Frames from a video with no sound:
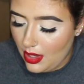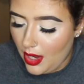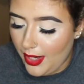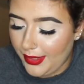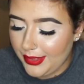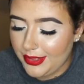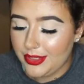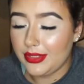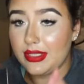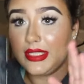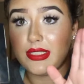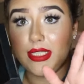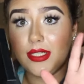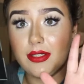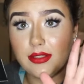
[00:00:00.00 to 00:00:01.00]
I already took the
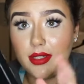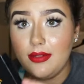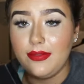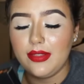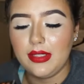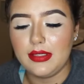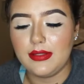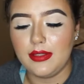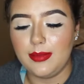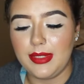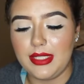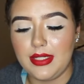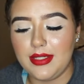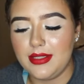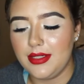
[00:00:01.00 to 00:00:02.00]
stickers off of this so it'd be
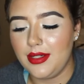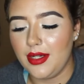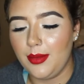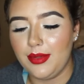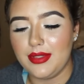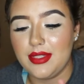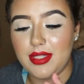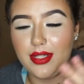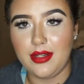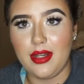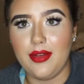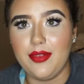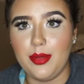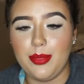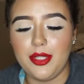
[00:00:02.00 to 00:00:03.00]
easier and I wouldn't sit here
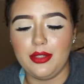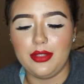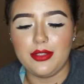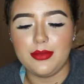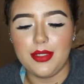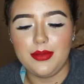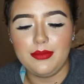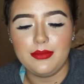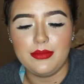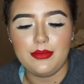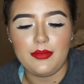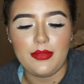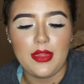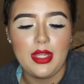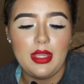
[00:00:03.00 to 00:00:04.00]
having to peel each one.
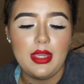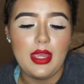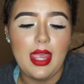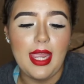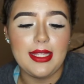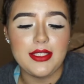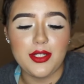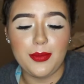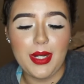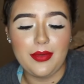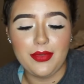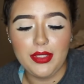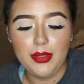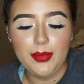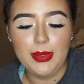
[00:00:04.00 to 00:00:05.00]
And so what I
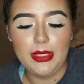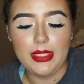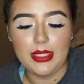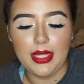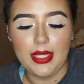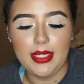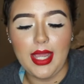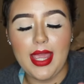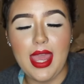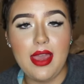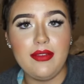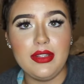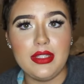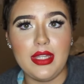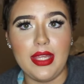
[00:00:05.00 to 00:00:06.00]
really like,
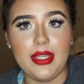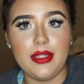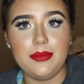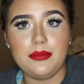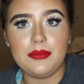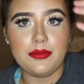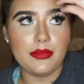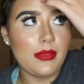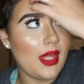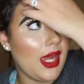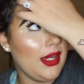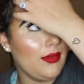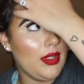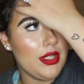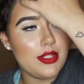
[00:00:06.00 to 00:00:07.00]

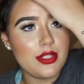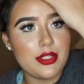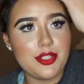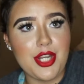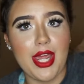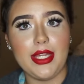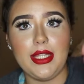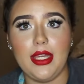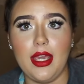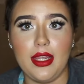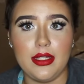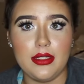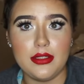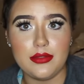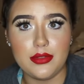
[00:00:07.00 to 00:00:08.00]
I watched Jackie
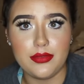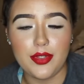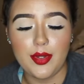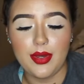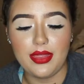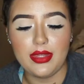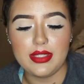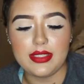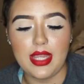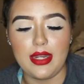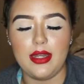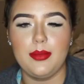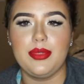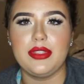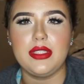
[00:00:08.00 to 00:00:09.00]
Aina's review on this, and
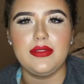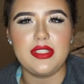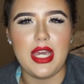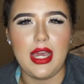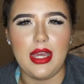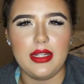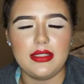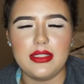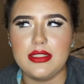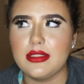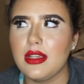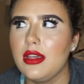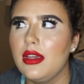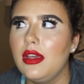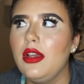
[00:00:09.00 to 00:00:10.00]
I believe Tati's,
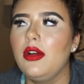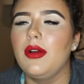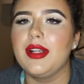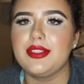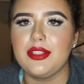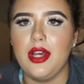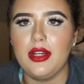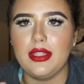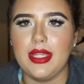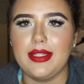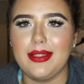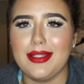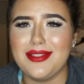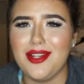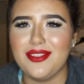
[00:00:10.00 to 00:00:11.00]
or I saw
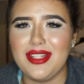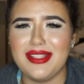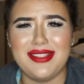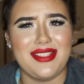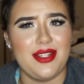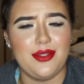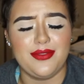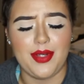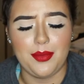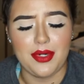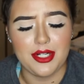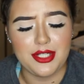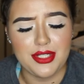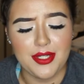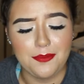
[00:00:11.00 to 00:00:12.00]
Tati's, I don't know if I
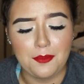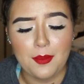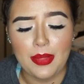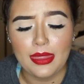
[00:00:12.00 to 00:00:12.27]
watched it.